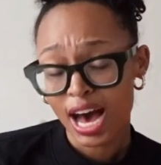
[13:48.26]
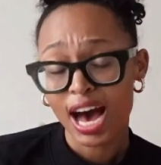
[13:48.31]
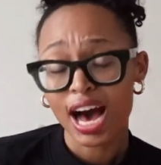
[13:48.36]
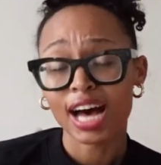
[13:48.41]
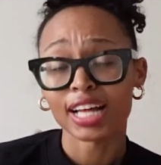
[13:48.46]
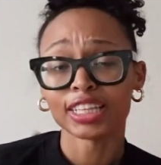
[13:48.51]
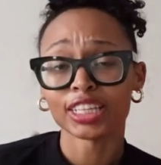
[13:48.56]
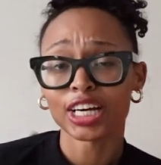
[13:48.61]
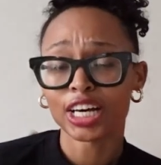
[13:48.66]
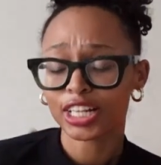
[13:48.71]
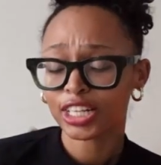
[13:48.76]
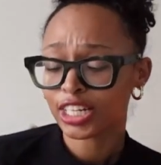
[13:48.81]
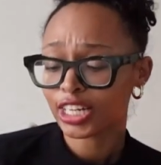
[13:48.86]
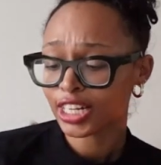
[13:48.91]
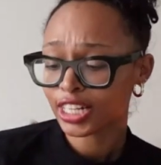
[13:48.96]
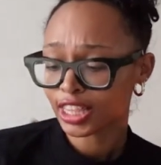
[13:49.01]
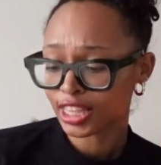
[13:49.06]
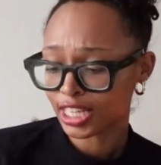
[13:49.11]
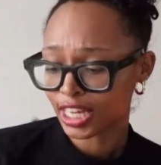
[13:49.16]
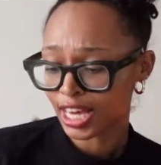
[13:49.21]

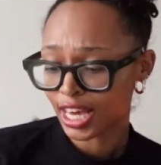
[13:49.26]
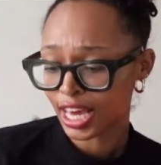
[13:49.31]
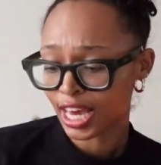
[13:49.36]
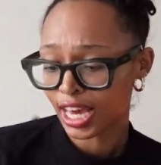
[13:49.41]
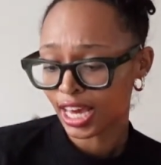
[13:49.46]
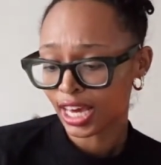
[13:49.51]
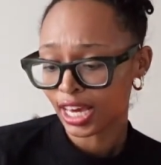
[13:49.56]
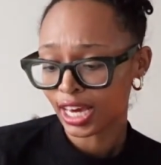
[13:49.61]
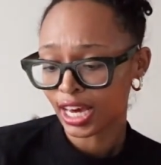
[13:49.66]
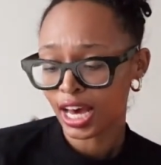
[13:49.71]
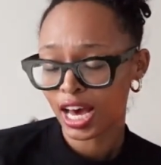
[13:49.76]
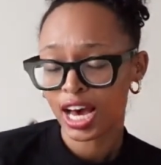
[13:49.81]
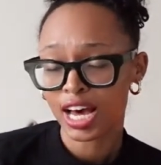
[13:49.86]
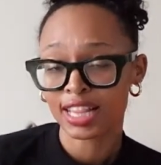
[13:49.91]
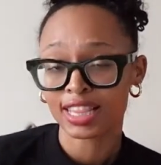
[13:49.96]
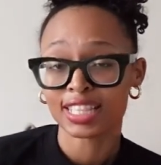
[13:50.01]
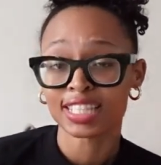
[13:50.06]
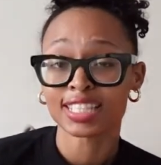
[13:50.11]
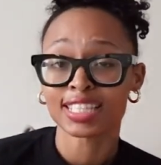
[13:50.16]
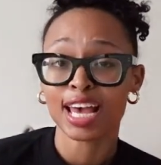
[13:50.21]
Another thing,
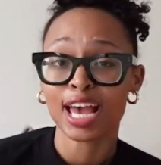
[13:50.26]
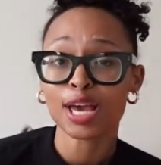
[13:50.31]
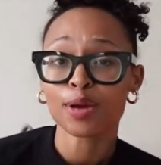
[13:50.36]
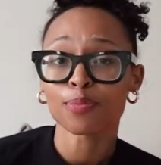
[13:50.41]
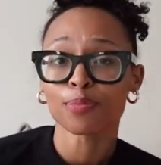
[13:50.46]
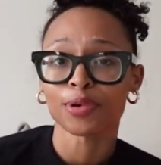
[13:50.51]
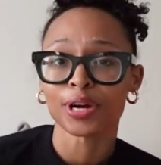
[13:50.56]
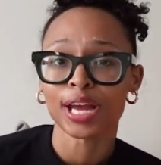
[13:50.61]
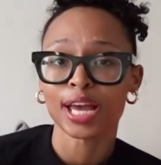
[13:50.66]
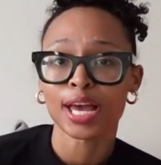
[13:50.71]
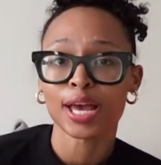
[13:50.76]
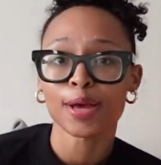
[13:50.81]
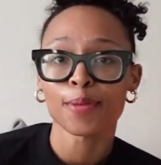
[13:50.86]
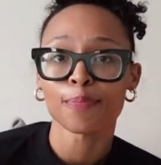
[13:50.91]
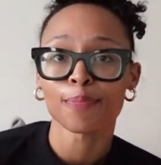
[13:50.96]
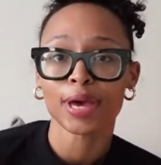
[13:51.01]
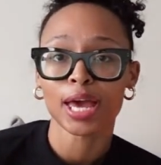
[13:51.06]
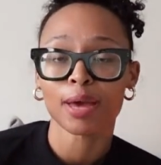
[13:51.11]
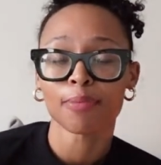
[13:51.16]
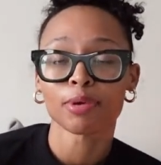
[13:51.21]
the same
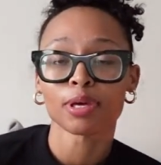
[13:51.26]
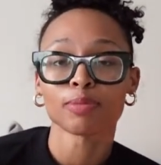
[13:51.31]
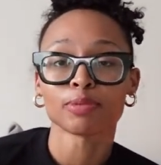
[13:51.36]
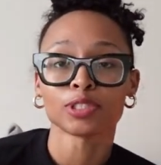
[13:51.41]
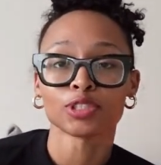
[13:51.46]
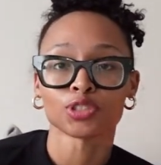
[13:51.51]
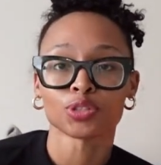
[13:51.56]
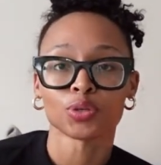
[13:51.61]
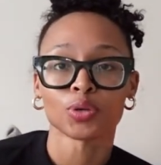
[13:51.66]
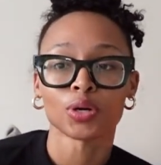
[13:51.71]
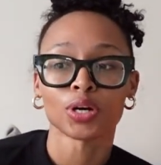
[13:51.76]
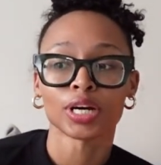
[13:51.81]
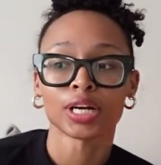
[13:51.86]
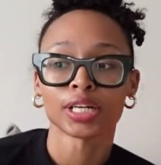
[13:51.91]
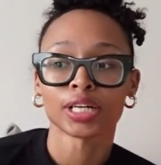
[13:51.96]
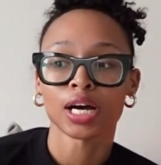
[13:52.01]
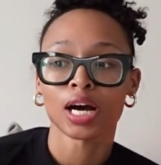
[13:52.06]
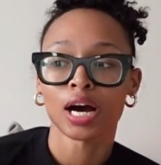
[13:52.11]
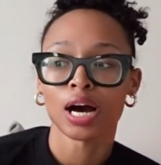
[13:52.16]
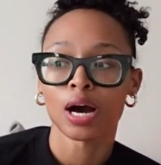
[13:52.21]
brand, Baby
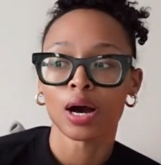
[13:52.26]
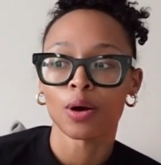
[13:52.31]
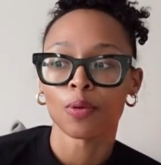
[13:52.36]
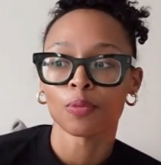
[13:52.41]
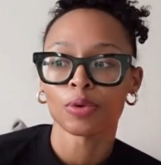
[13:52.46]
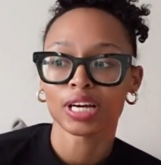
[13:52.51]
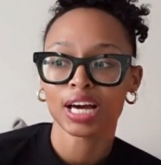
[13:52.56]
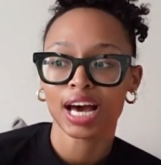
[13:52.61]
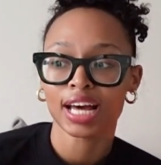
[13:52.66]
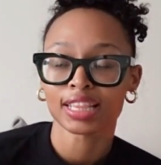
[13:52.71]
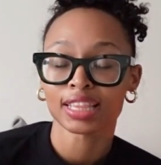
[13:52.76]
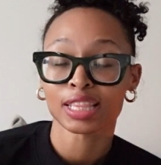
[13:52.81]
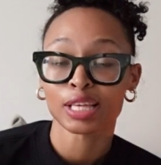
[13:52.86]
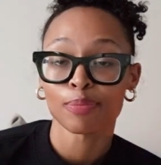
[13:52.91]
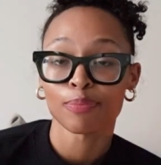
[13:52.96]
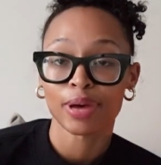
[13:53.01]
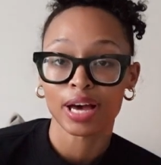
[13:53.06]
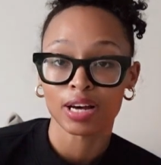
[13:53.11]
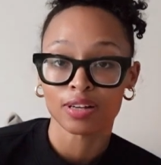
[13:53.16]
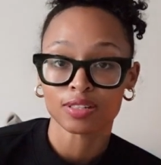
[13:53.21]
Bjorn, we got the
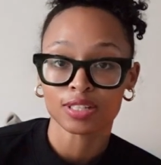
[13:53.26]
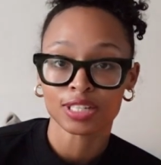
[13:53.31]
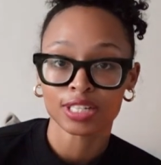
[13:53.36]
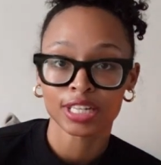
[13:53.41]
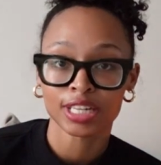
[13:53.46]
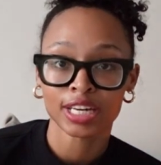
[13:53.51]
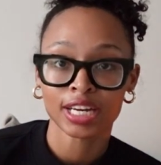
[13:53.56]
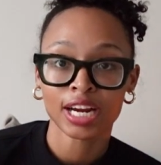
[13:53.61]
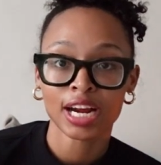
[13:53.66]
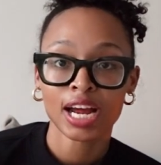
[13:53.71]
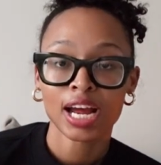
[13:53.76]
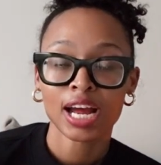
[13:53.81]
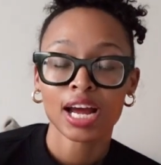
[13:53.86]
bouncer.